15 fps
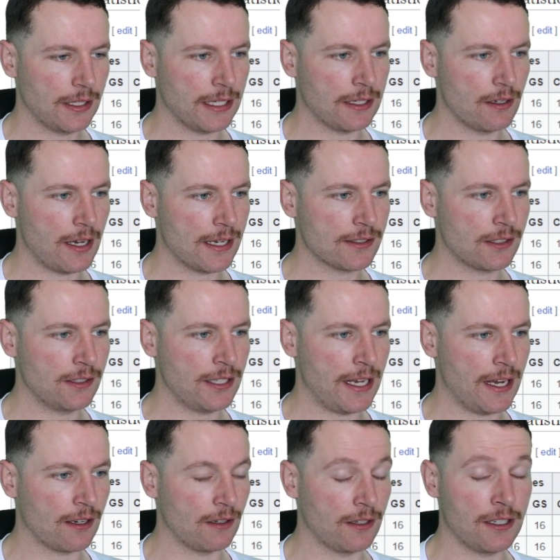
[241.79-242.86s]
He likes to
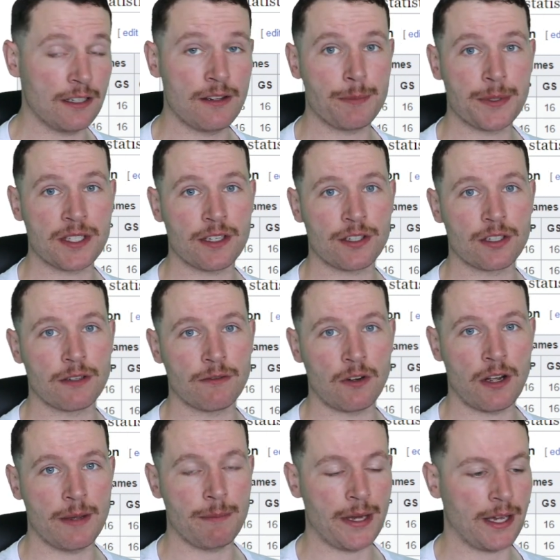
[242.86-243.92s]
tackle. And in the position of
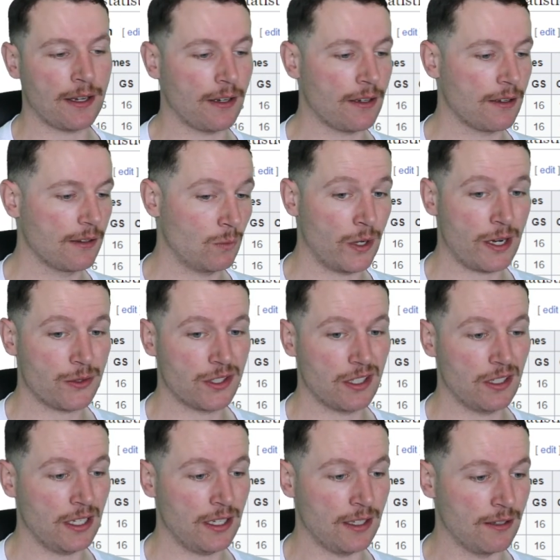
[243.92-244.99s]
linebacker, what else do you
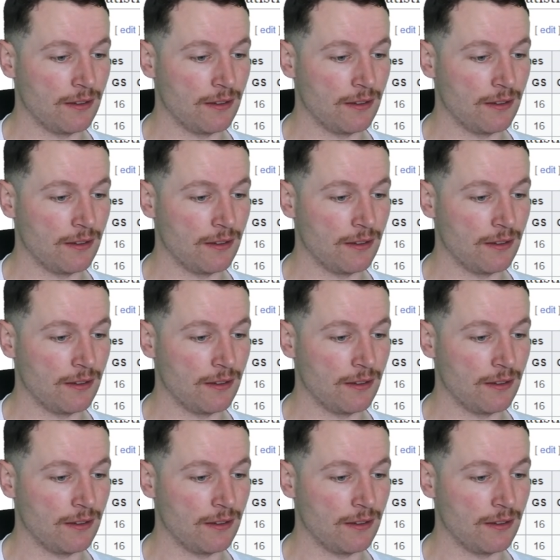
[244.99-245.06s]
need?